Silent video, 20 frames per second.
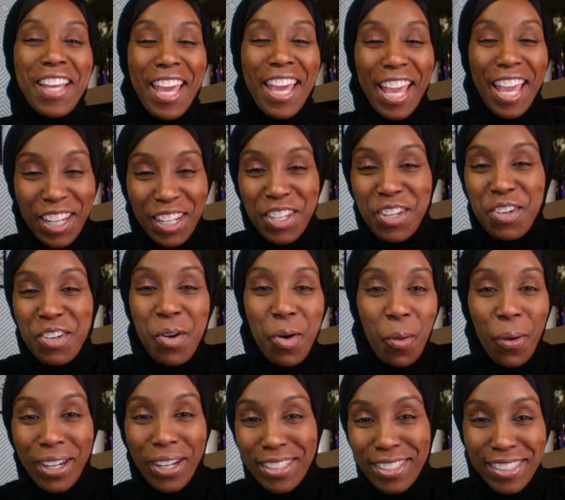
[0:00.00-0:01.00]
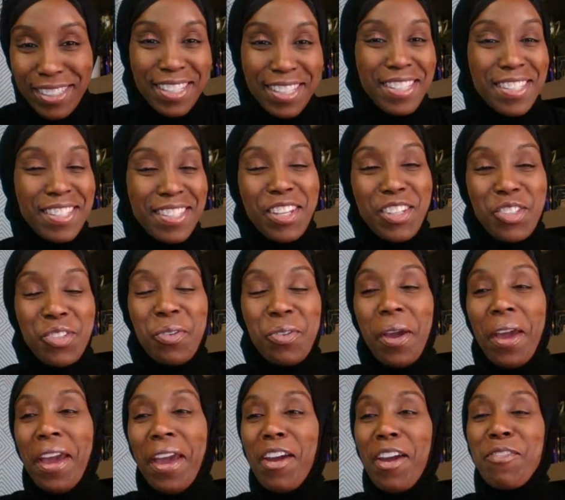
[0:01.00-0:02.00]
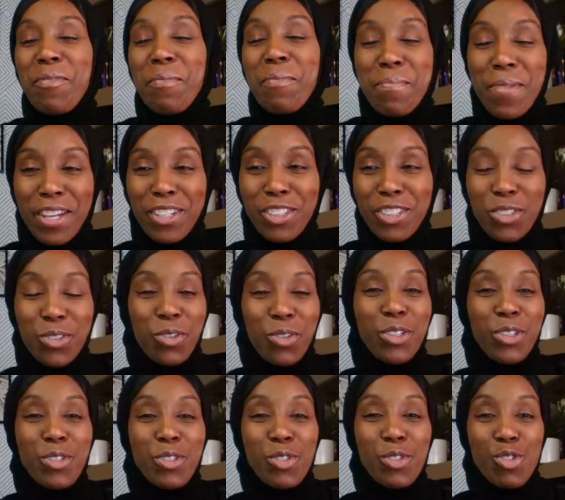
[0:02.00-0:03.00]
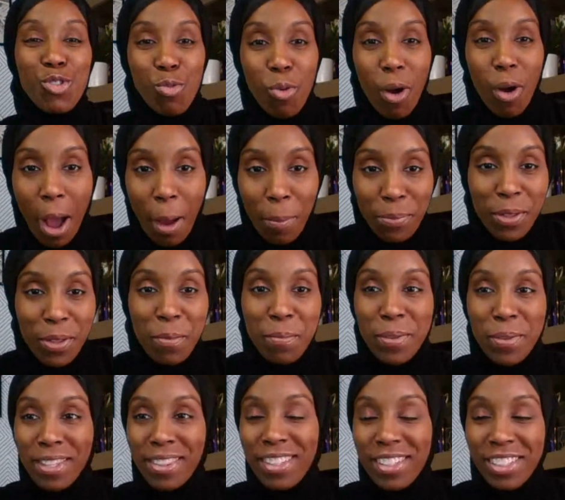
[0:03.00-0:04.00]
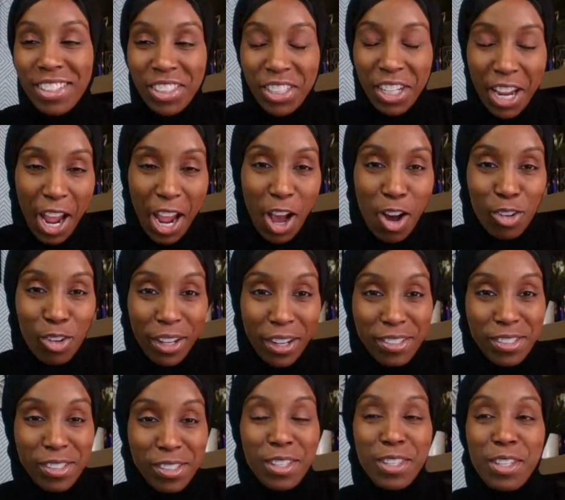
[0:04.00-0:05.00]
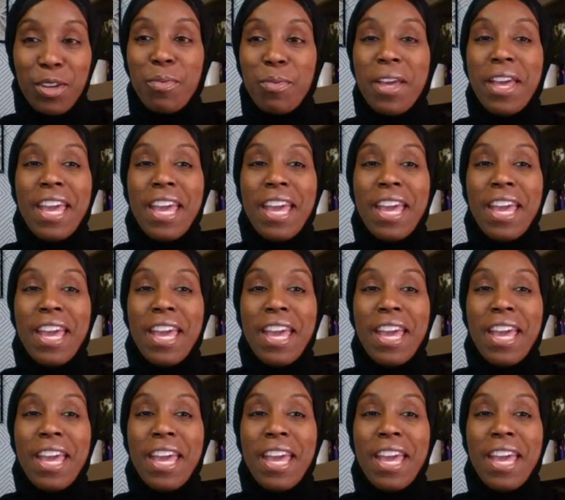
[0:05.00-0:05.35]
Any questions that you have, make sure you drop them in the chat. I'll answer them.